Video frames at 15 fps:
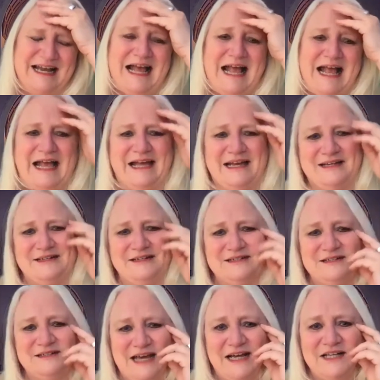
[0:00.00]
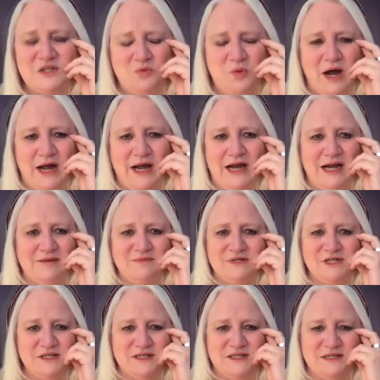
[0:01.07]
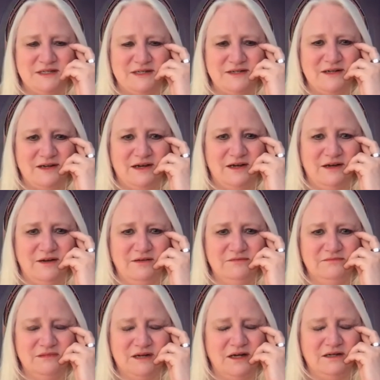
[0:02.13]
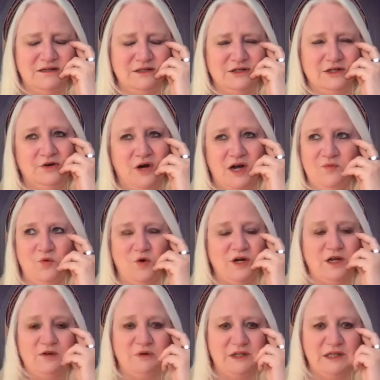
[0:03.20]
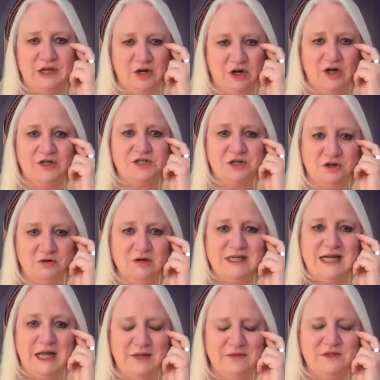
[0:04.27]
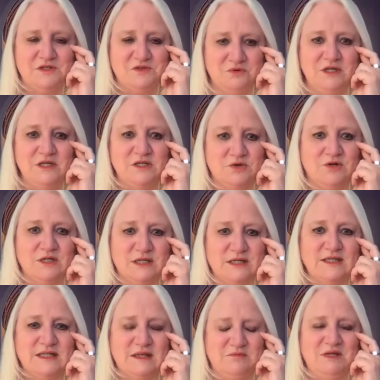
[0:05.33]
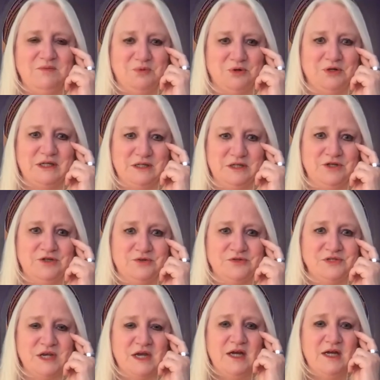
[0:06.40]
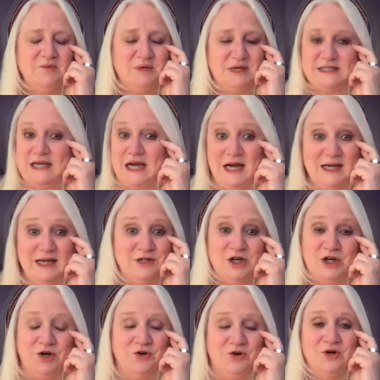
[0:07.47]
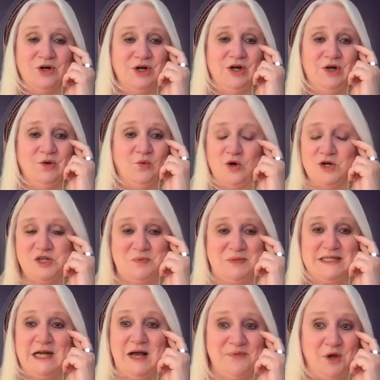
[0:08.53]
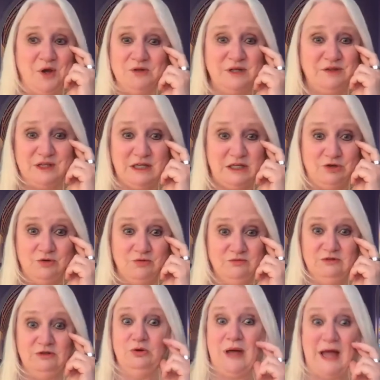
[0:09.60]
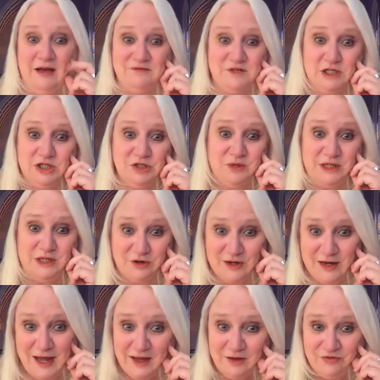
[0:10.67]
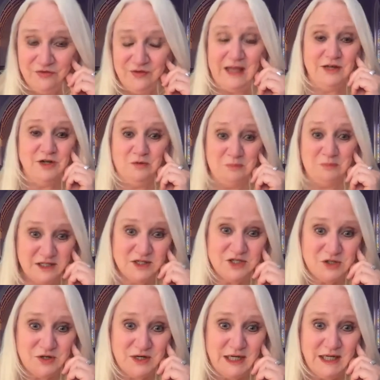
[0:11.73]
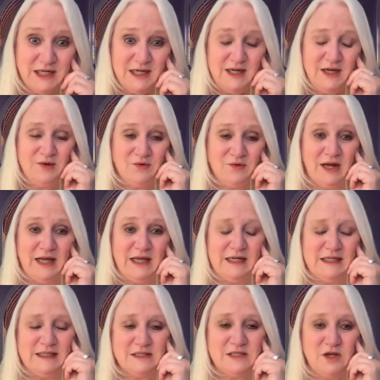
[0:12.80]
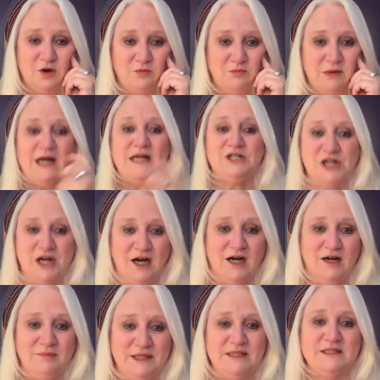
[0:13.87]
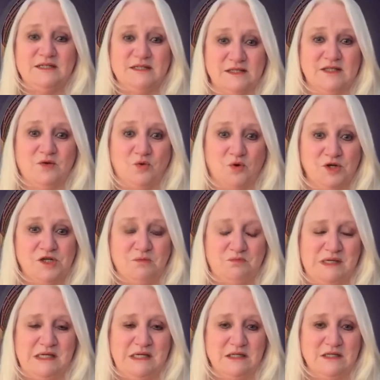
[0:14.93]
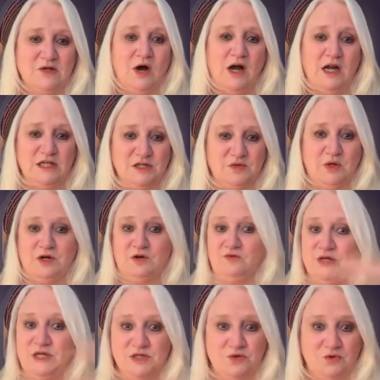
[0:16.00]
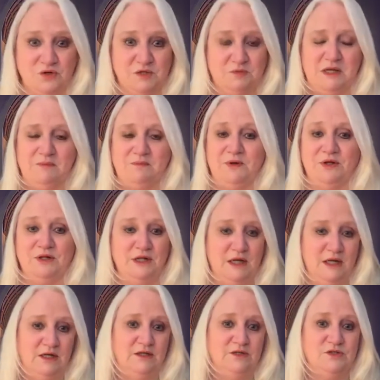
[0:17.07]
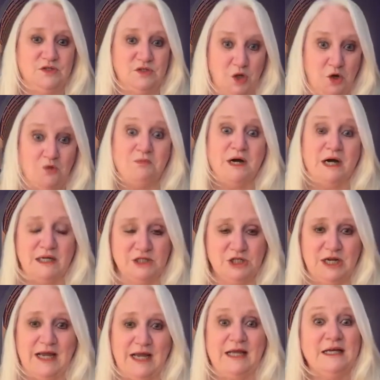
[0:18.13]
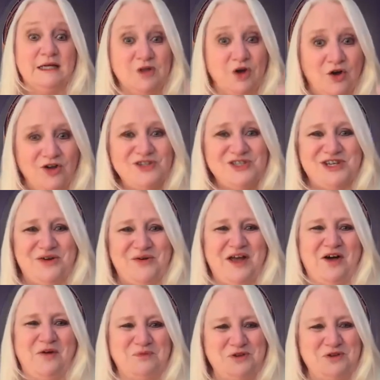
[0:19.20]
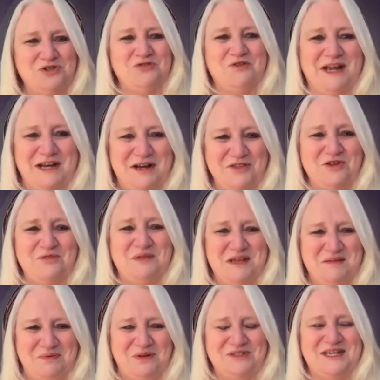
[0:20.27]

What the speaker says: And that's why I'm just I'm working really hard to create these resources that people can use, because I know worship is not the only thing you have to do in your life and your ministry, right? And so my job is the worship piece. So I just want to resource people so much and also help you train other people to